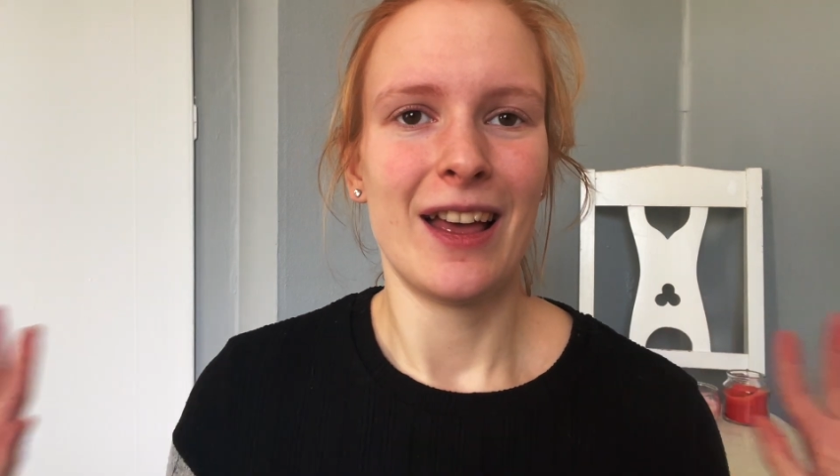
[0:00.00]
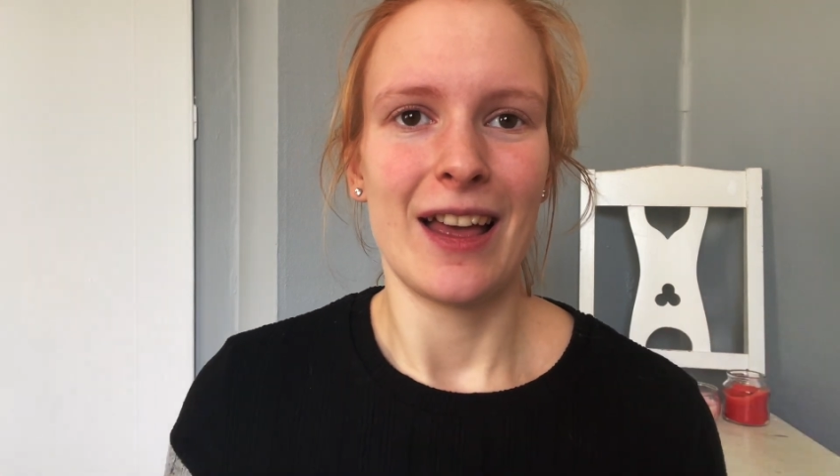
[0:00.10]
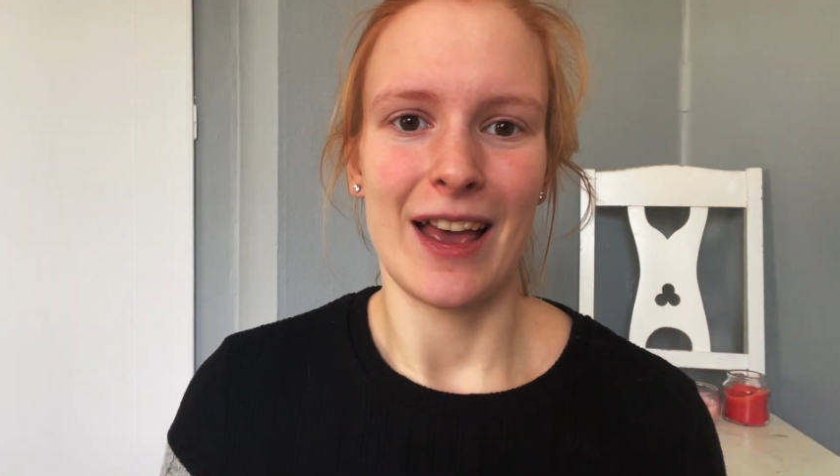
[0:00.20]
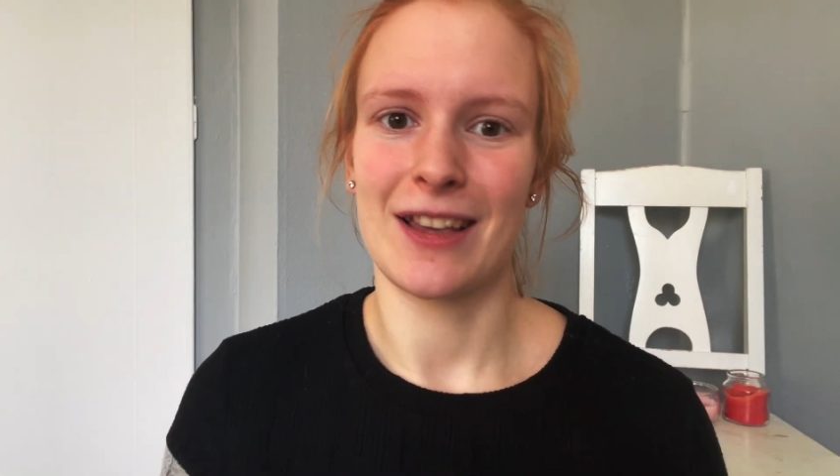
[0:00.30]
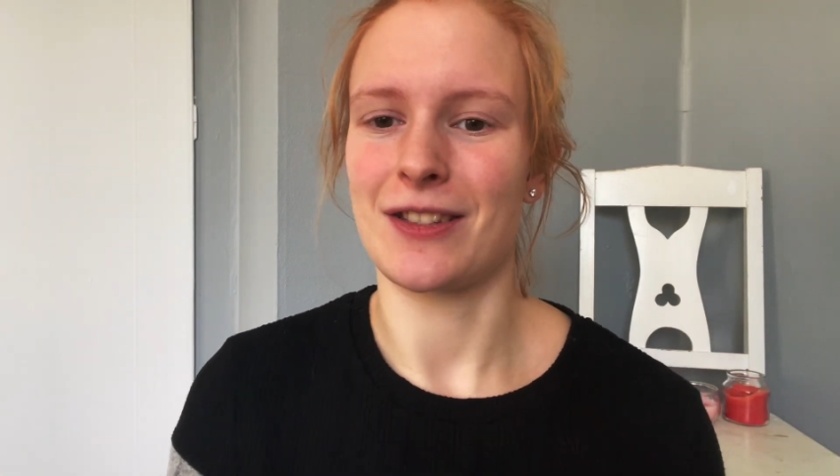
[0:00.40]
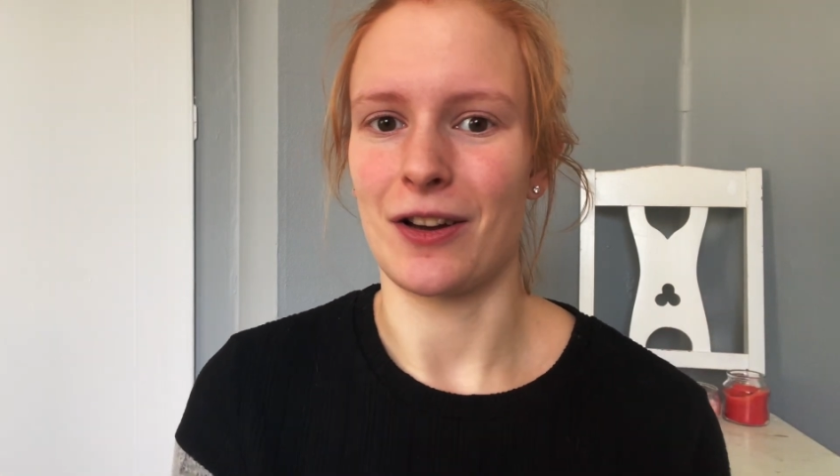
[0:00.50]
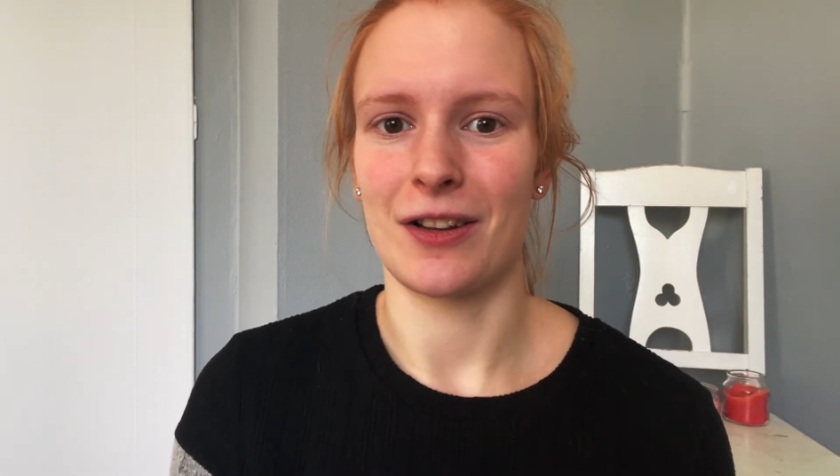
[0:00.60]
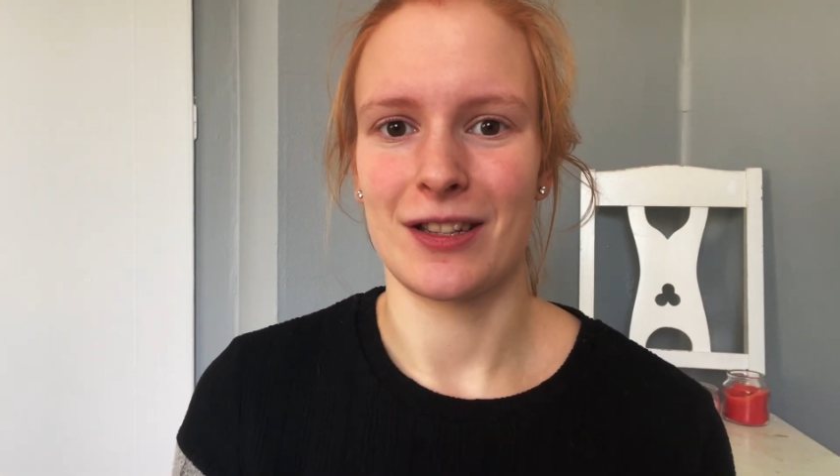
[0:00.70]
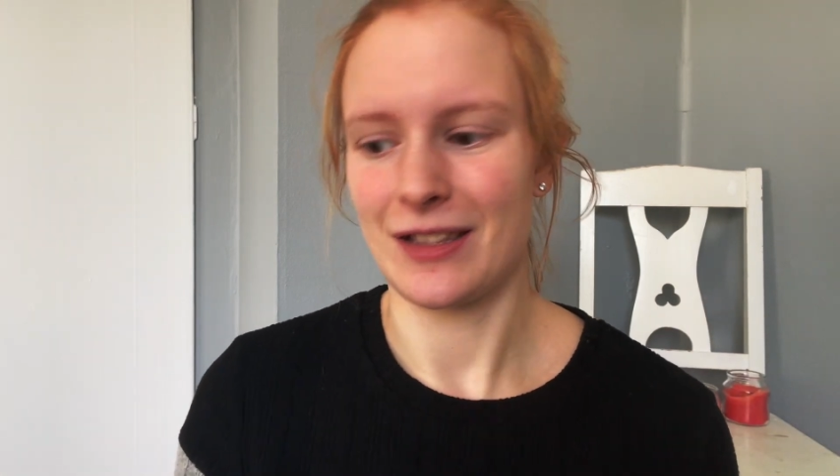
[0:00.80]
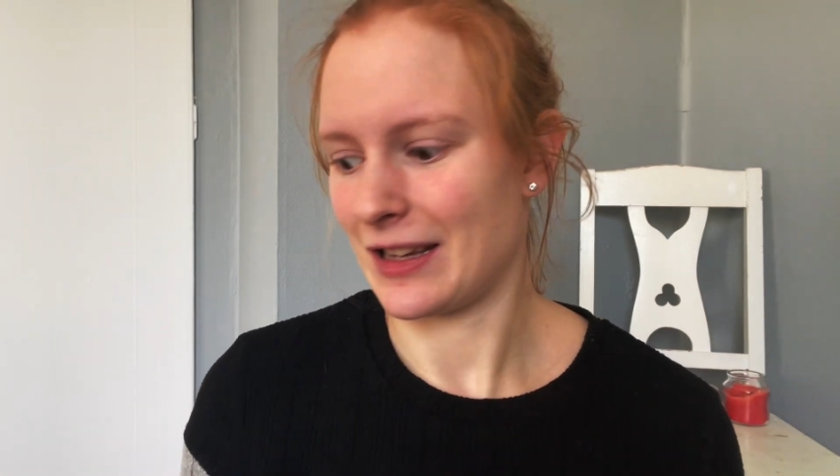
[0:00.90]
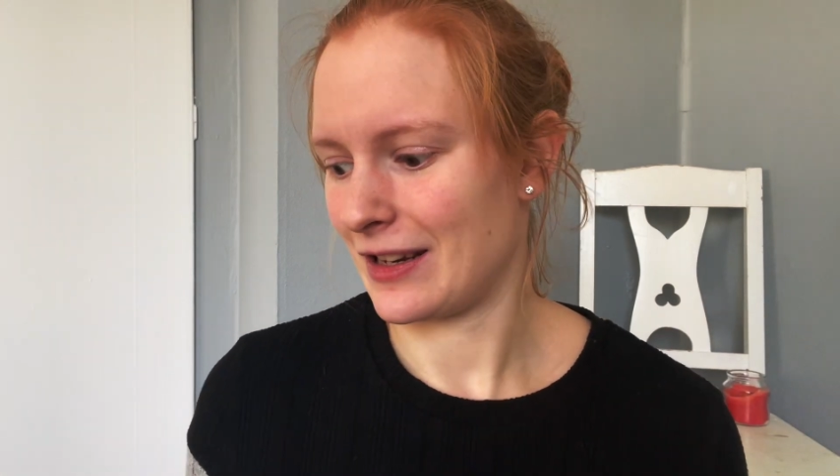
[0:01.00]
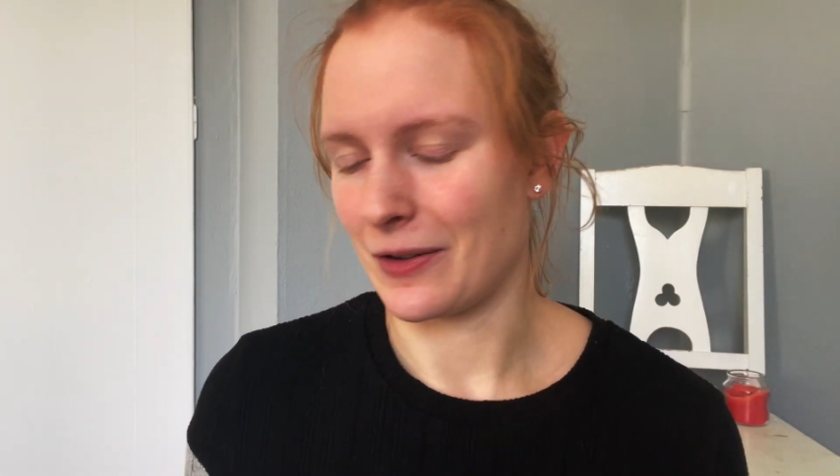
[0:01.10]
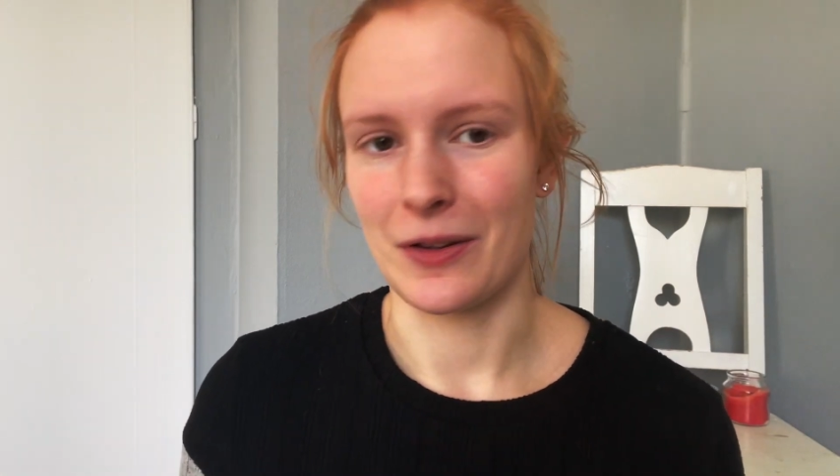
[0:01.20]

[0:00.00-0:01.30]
exhausted,